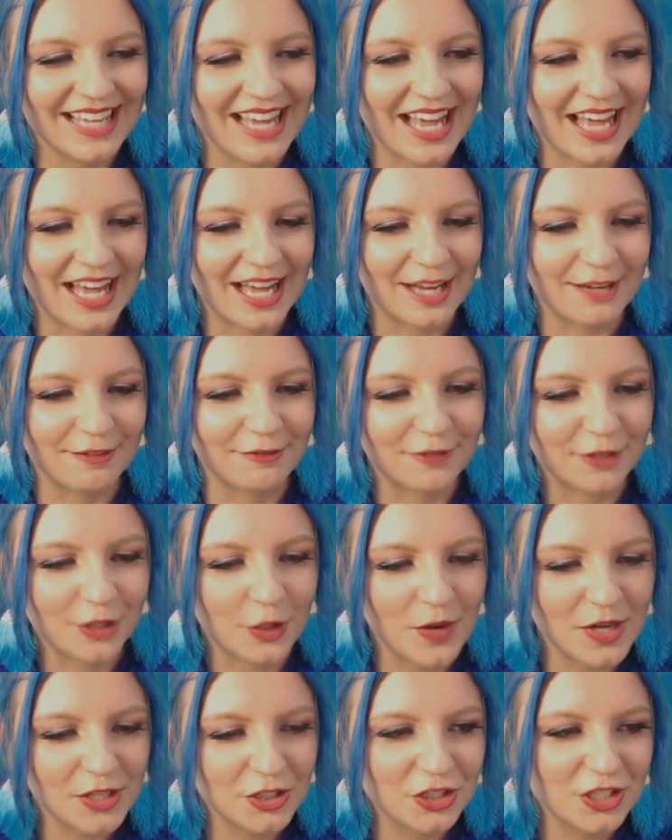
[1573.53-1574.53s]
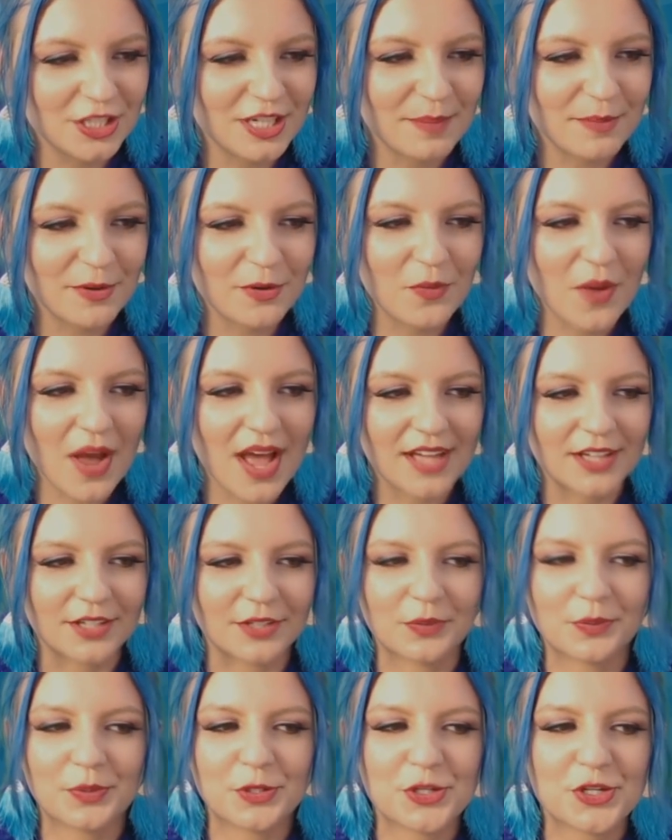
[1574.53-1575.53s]
For question number
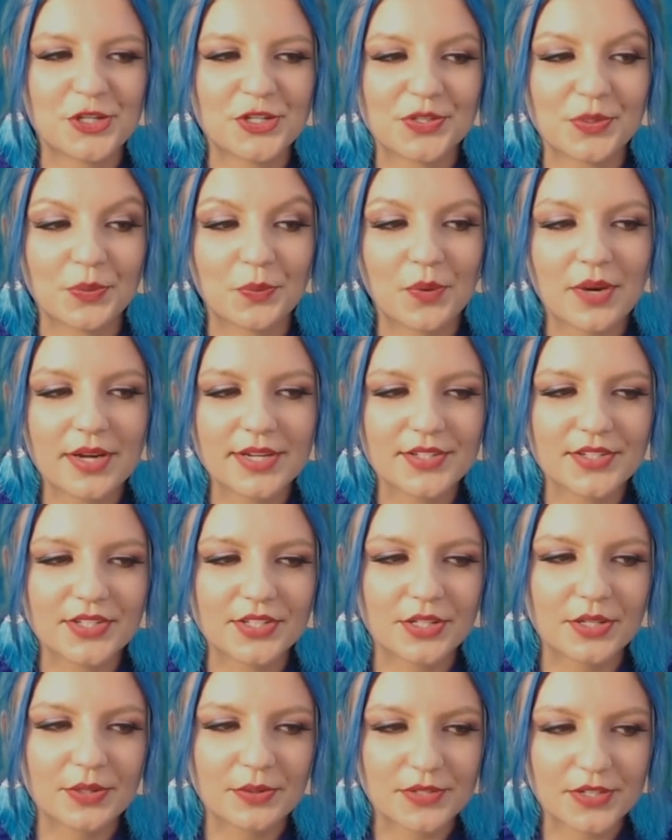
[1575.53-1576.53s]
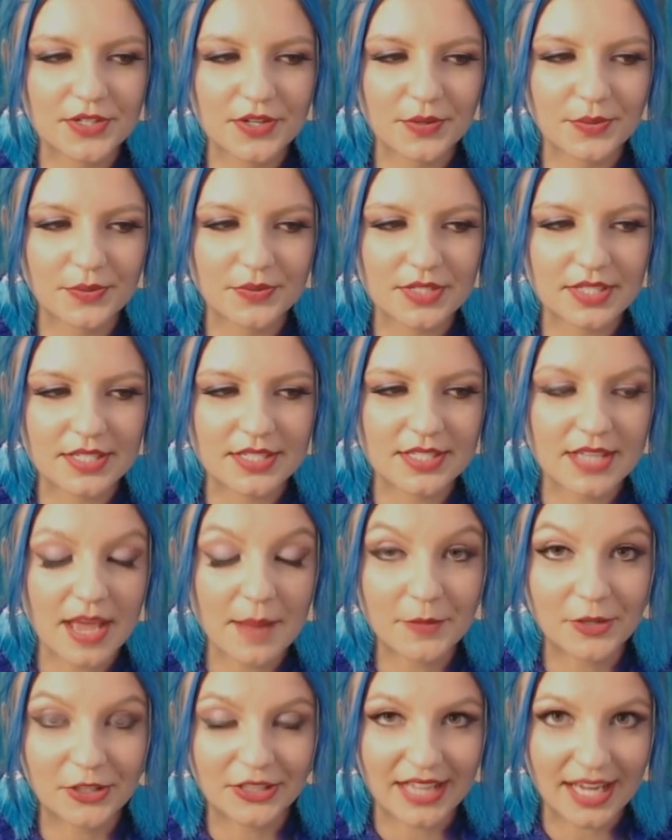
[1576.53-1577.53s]
1, which is, what is Kuzco's
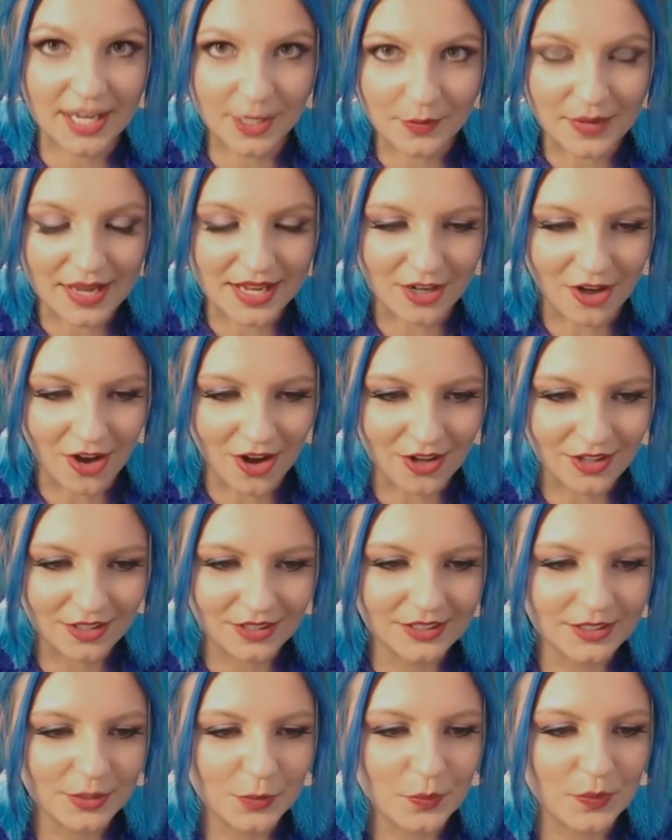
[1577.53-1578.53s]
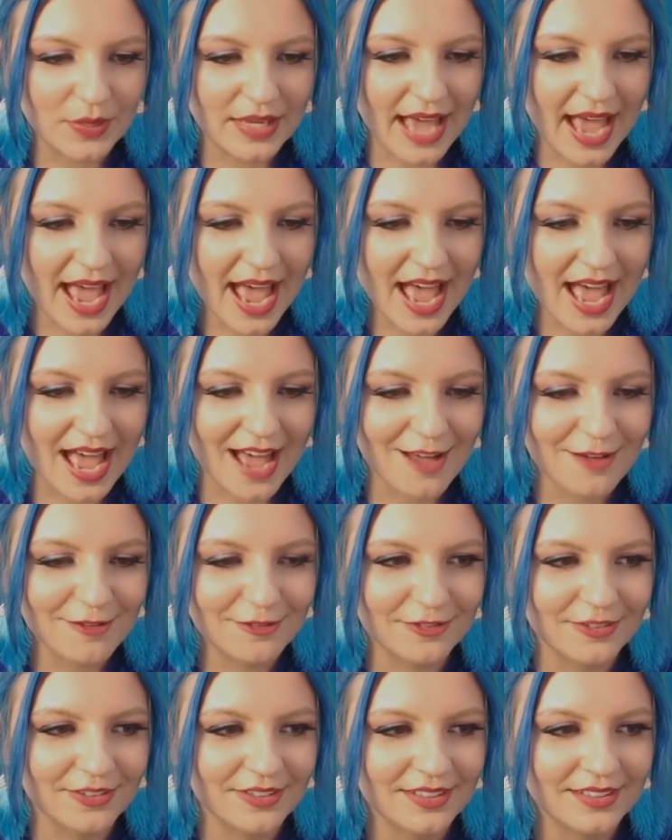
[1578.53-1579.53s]
summer getaway called? We
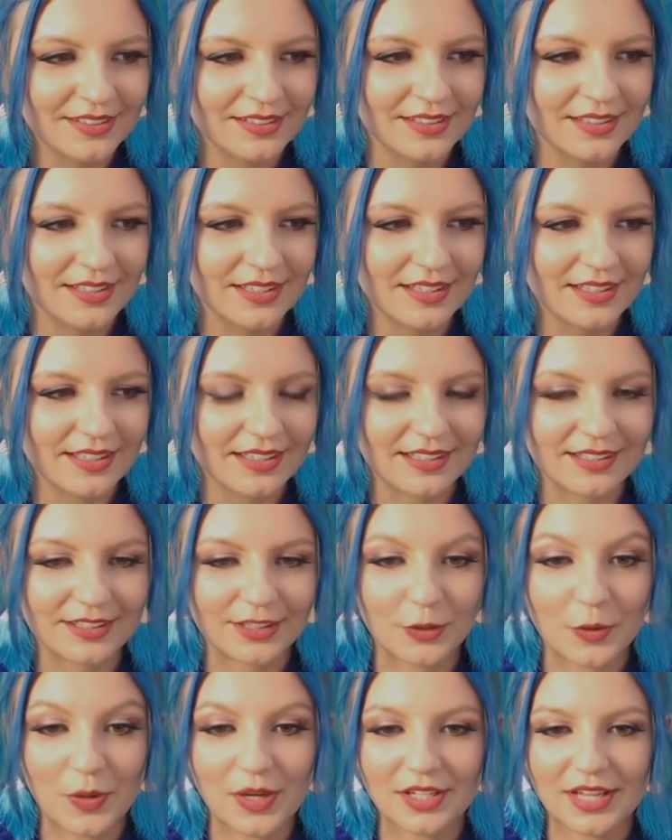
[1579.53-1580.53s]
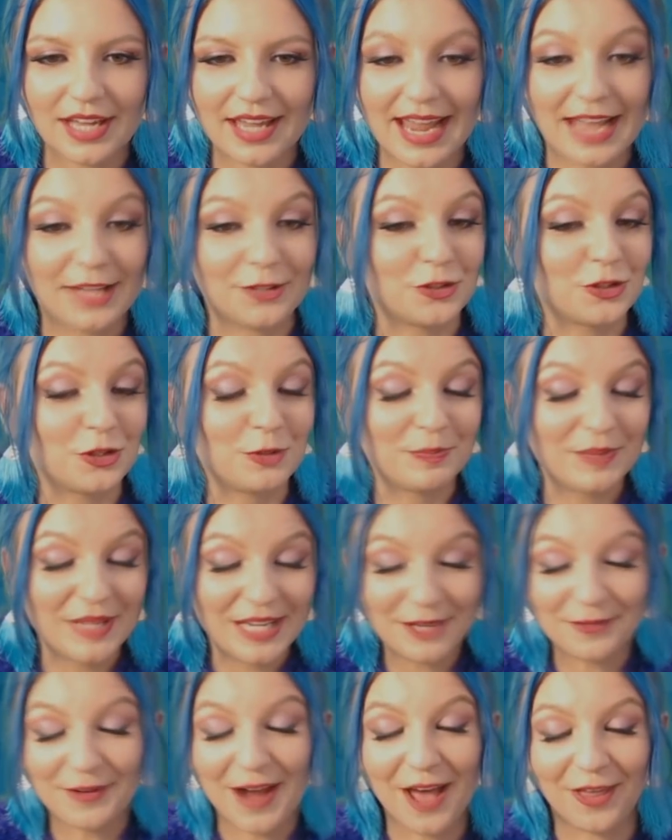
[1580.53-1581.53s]
have answer
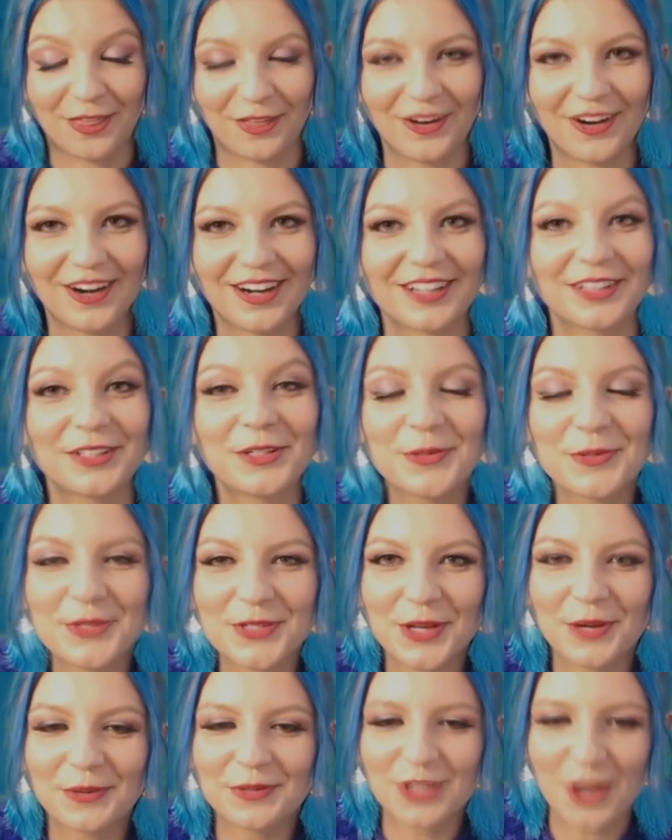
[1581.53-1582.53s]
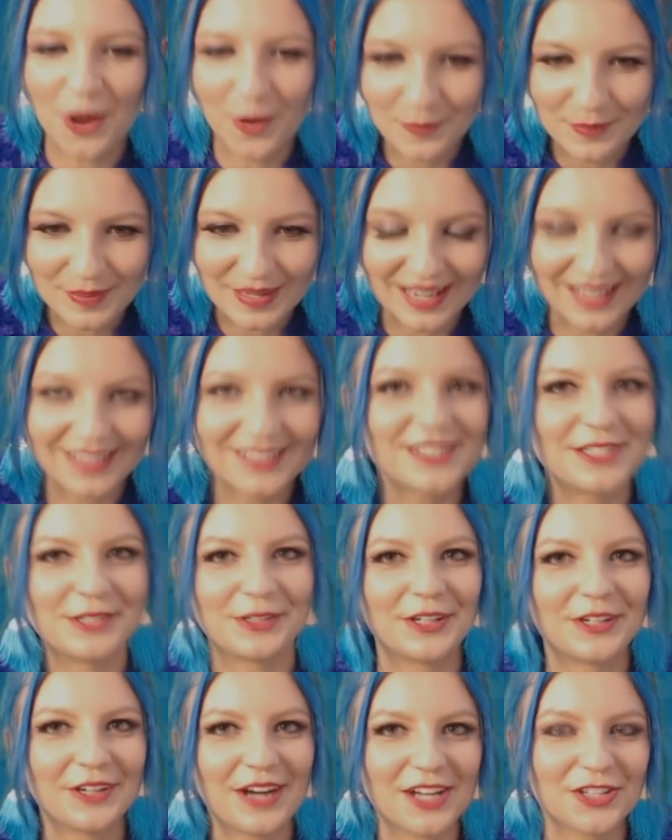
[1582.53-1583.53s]
B, rather, Kuzcotopia. So
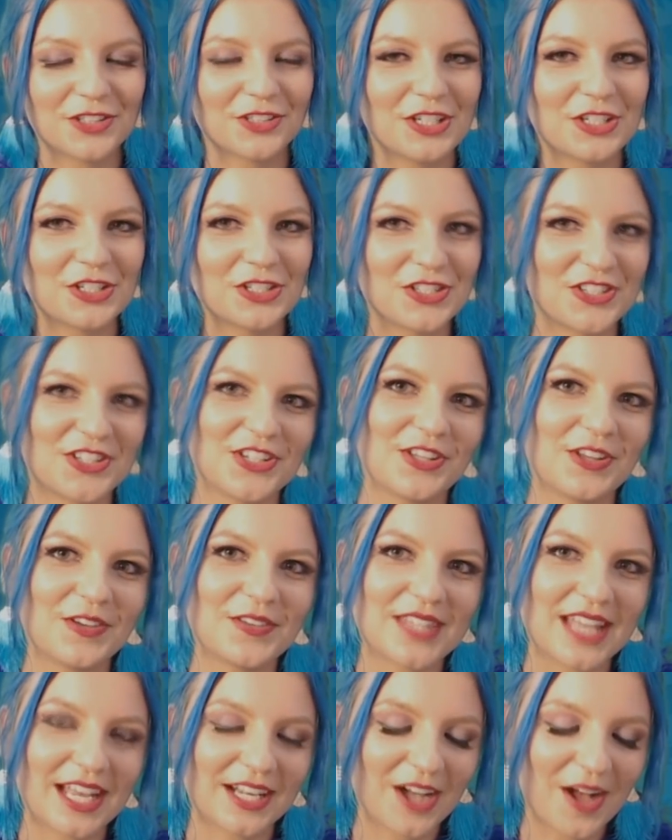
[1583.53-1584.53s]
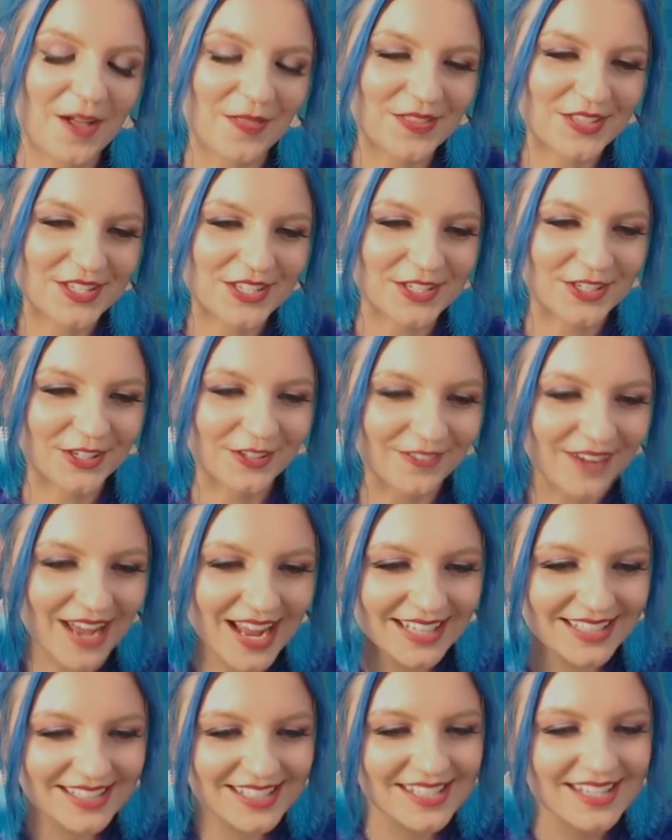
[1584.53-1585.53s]
congratulations to those that got this
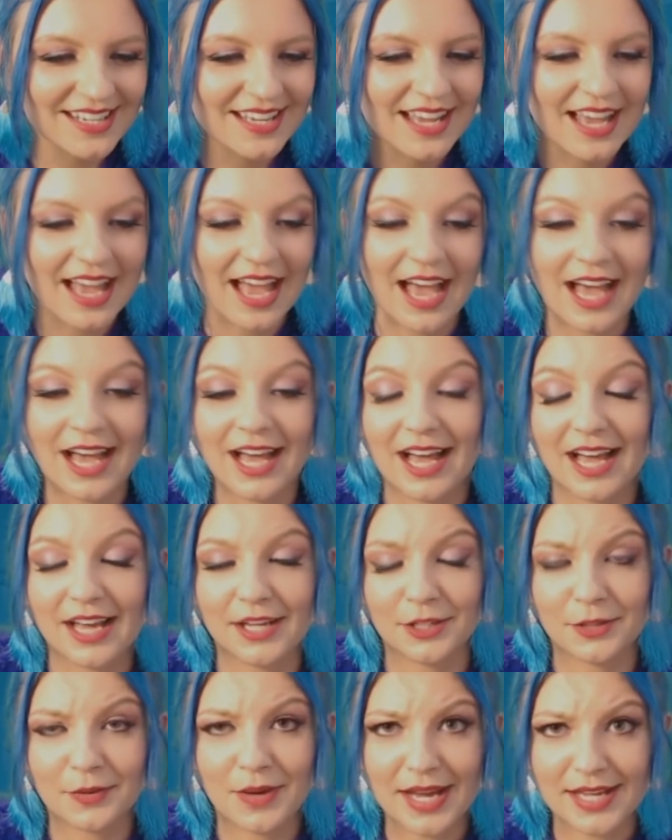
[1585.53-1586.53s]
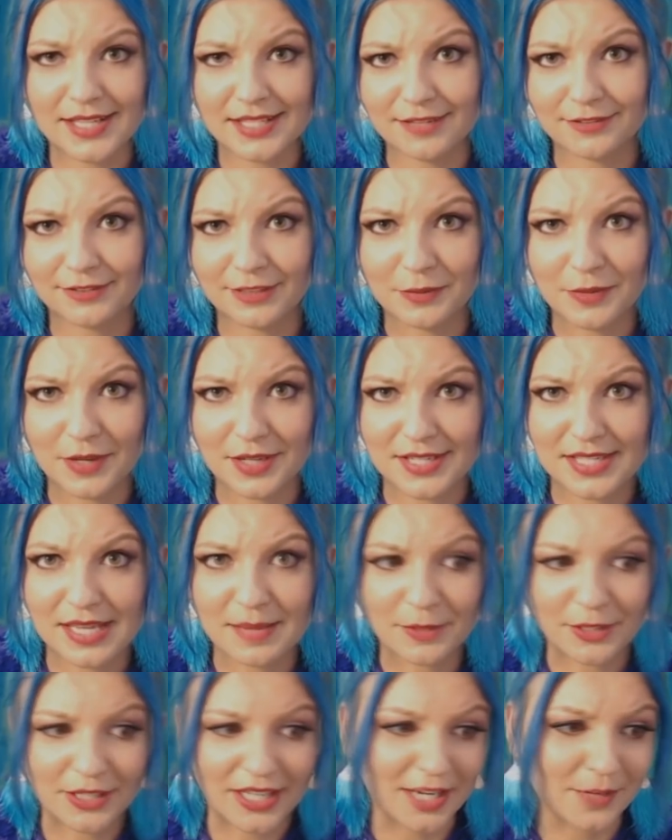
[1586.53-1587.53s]
correct. I know I definitely want a
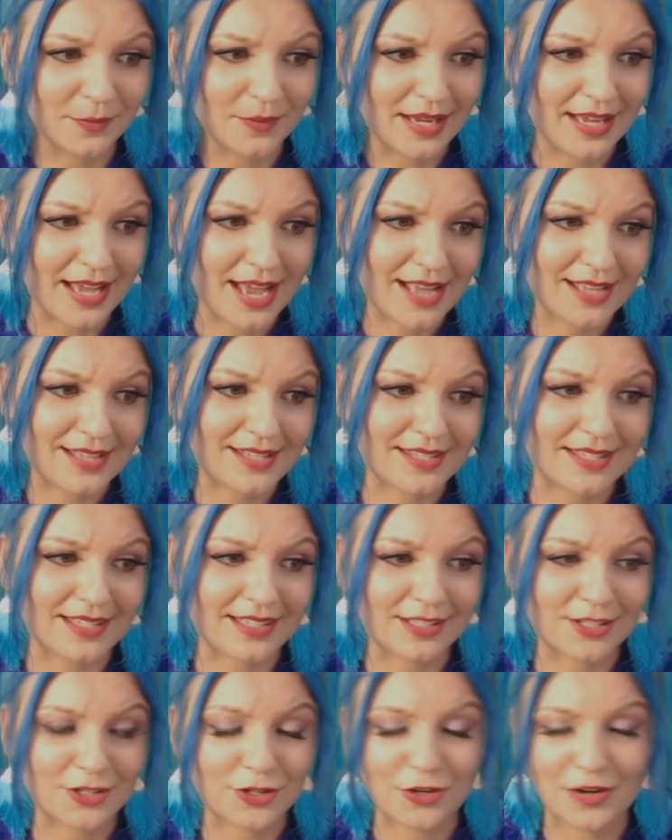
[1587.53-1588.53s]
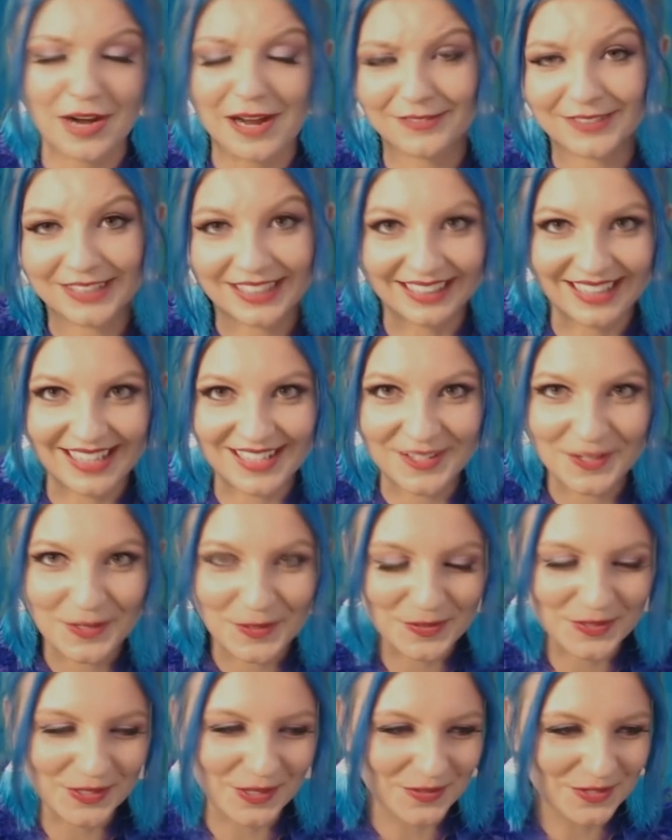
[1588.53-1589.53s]
summer getaway as extravagant as
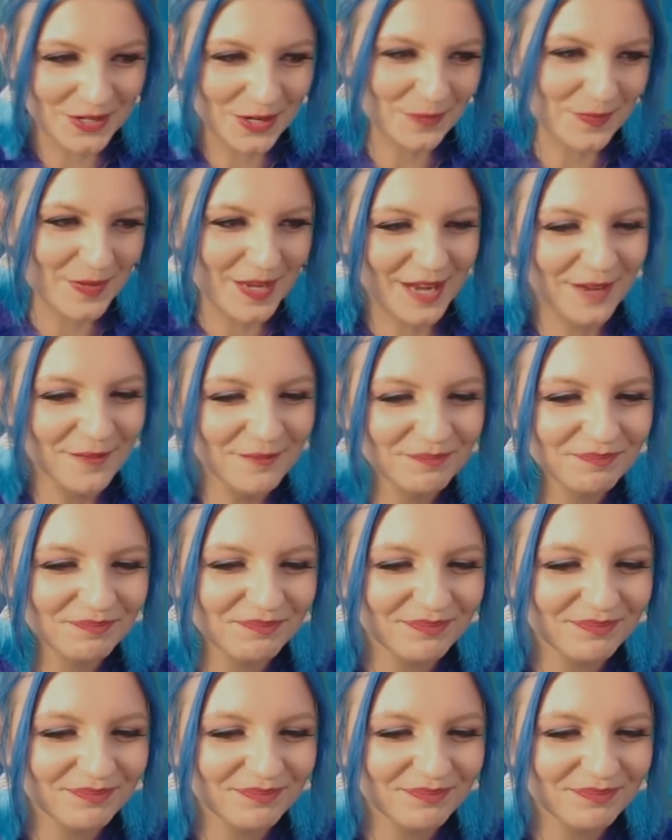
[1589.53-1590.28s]
Kuzcotopia.